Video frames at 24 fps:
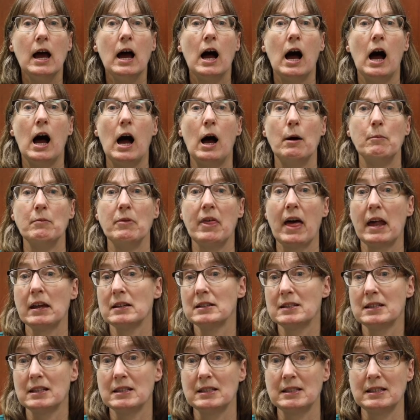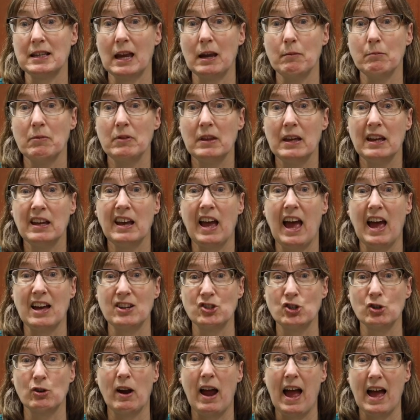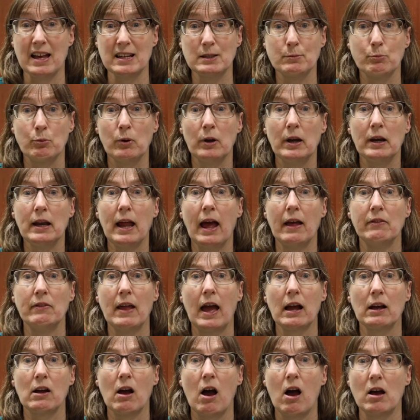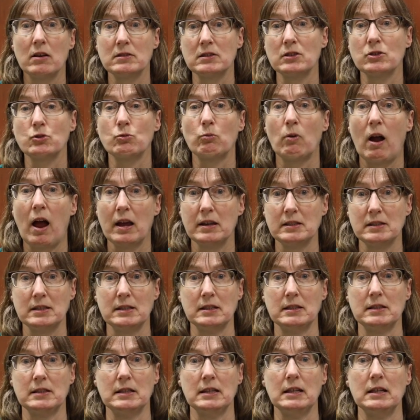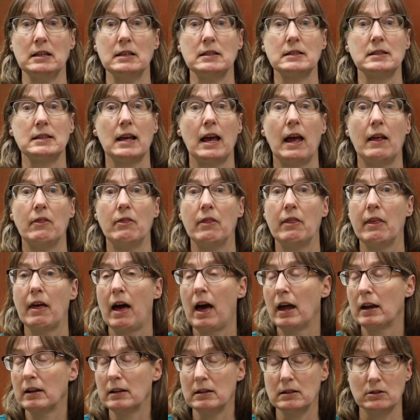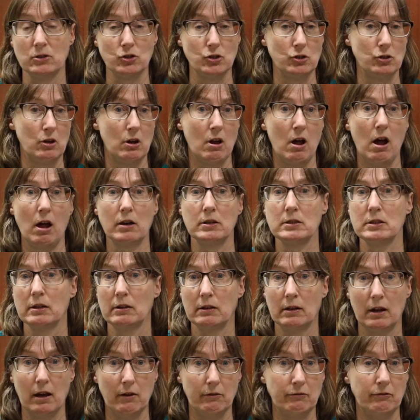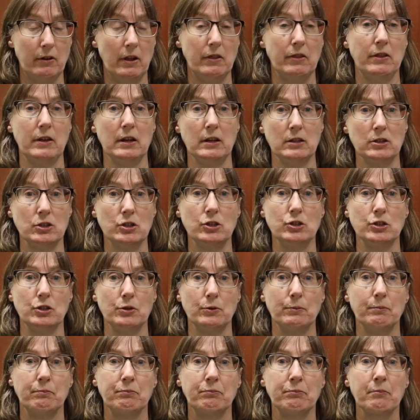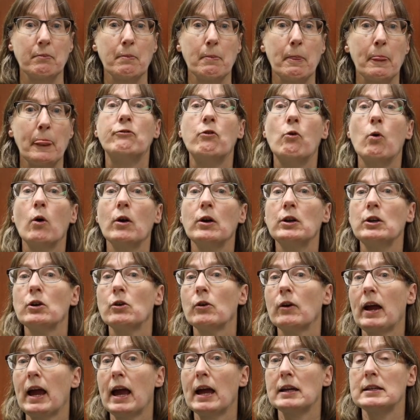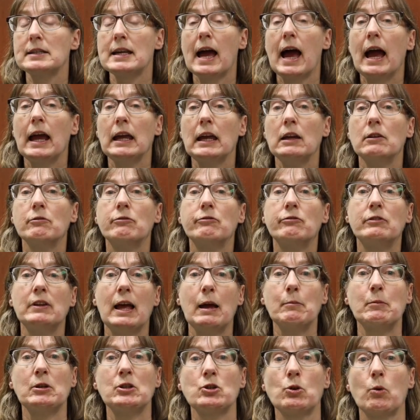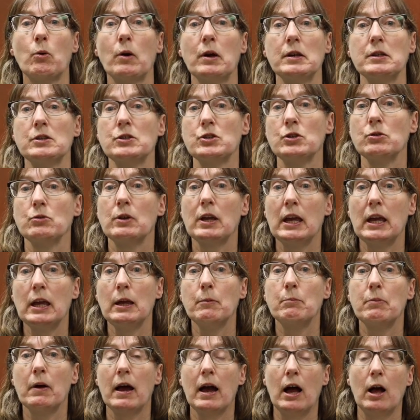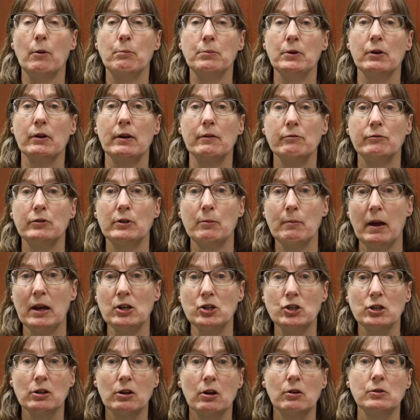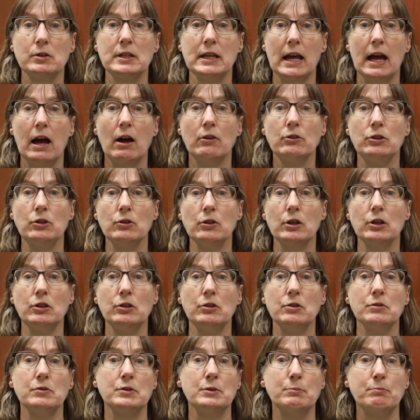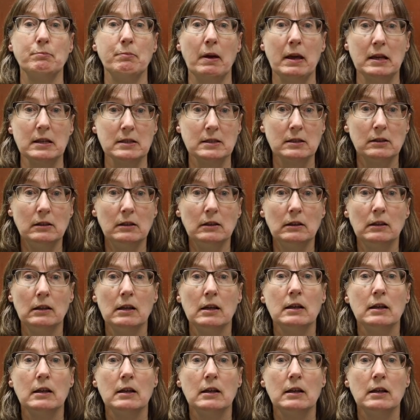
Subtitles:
That is the same thing as your aspirin, and that causes Reye's disease, and that is not a fun thing to do. For your anti-inflammatories to help your inflammation go down, you can use basil,